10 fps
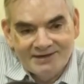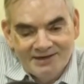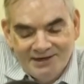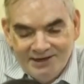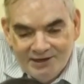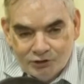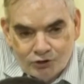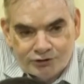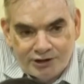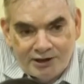Right?
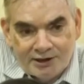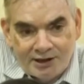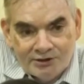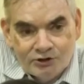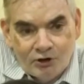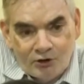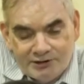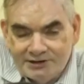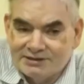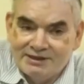So Shriran
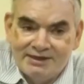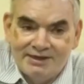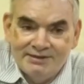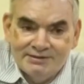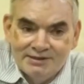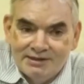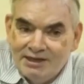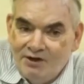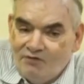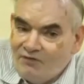Raju logic
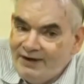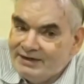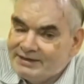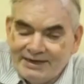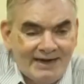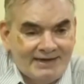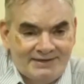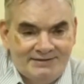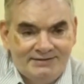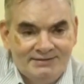says, if
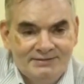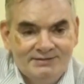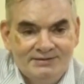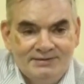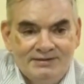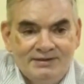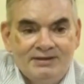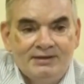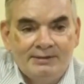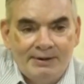I take
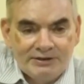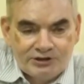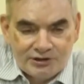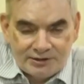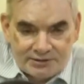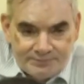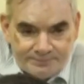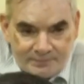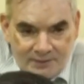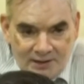
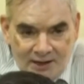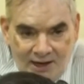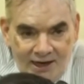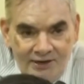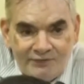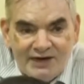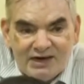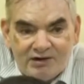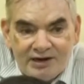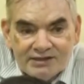debenture
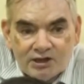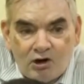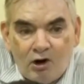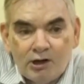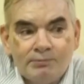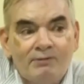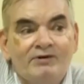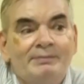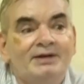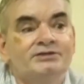and if I increase the
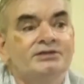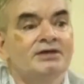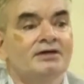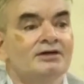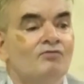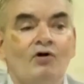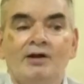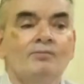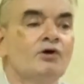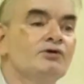quantum of
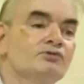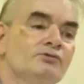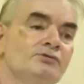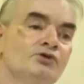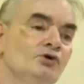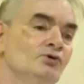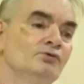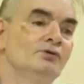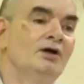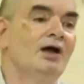debenture, what I'm going
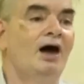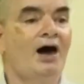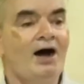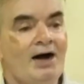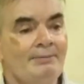to do?